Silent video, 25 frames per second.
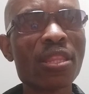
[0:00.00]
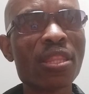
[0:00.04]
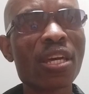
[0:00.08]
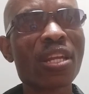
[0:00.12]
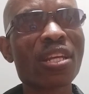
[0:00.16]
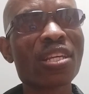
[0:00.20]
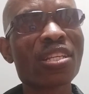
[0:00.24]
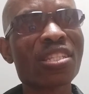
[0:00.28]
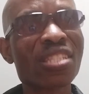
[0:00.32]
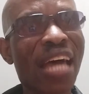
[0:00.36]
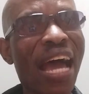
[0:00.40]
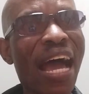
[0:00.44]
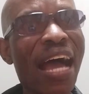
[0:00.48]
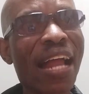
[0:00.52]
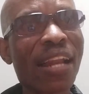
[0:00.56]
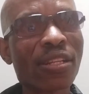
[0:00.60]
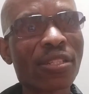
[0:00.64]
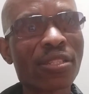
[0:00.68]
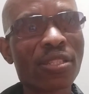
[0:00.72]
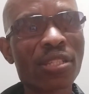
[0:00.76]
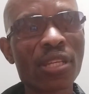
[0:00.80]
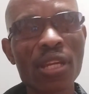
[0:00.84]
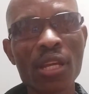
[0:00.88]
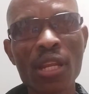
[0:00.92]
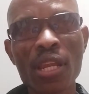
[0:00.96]

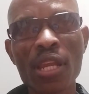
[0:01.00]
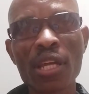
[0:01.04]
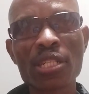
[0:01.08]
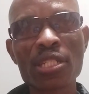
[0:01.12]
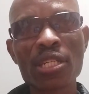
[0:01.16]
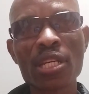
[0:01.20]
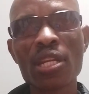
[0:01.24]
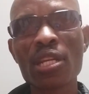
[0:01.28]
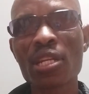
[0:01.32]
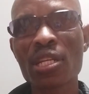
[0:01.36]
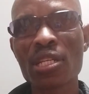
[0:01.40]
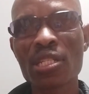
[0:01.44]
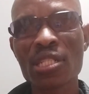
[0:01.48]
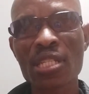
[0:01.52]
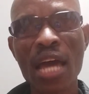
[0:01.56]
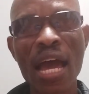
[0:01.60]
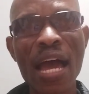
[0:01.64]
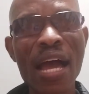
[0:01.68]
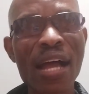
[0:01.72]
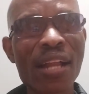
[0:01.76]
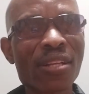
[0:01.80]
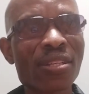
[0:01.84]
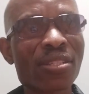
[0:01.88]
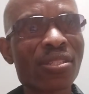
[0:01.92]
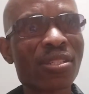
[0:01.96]
election
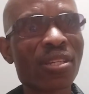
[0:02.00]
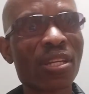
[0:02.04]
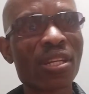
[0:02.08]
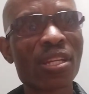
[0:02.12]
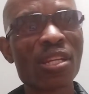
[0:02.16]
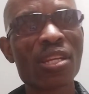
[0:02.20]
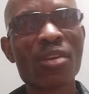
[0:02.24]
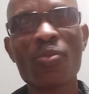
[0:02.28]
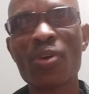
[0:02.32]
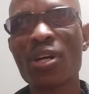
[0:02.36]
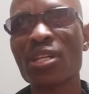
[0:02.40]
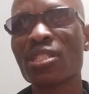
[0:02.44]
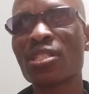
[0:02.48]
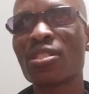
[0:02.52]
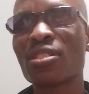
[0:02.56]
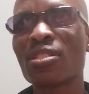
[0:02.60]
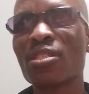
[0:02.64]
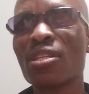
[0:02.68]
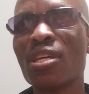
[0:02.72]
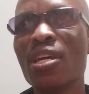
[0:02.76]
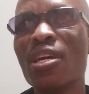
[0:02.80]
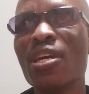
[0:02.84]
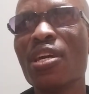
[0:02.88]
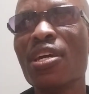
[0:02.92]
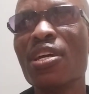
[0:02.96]
results, and there
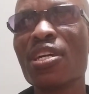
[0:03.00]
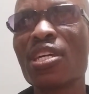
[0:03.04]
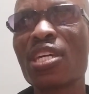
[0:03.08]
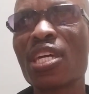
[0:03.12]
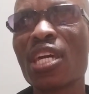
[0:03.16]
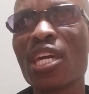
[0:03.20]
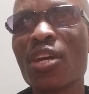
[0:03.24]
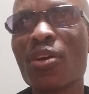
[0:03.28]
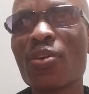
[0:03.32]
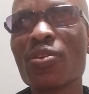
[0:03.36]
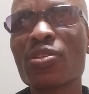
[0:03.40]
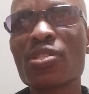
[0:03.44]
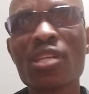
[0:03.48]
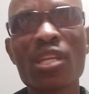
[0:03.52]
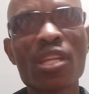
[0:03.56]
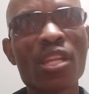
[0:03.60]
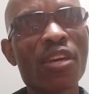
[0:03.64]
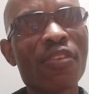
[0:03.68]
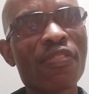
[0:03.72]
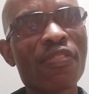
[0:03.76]
was chaos and